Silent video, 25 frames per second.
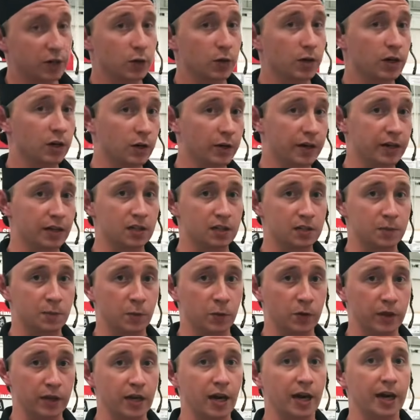do a green
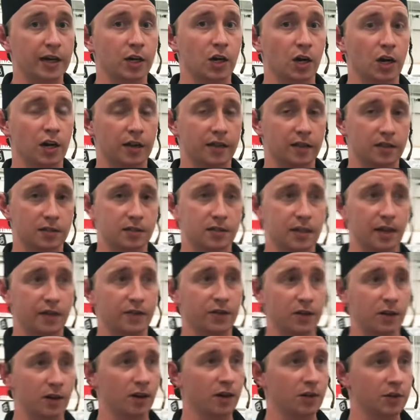smoothie. I call it the
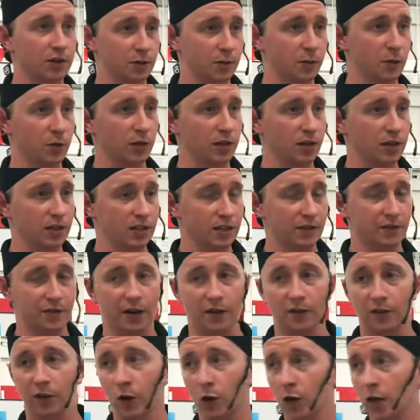$7 smoothie because if
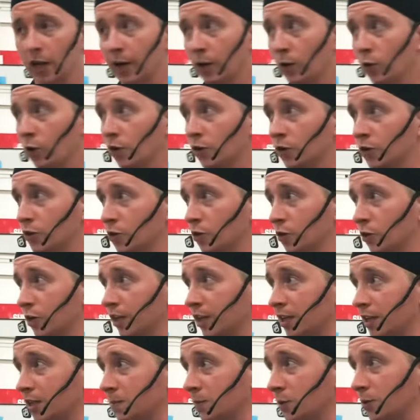you ever go to like Orange Julia's,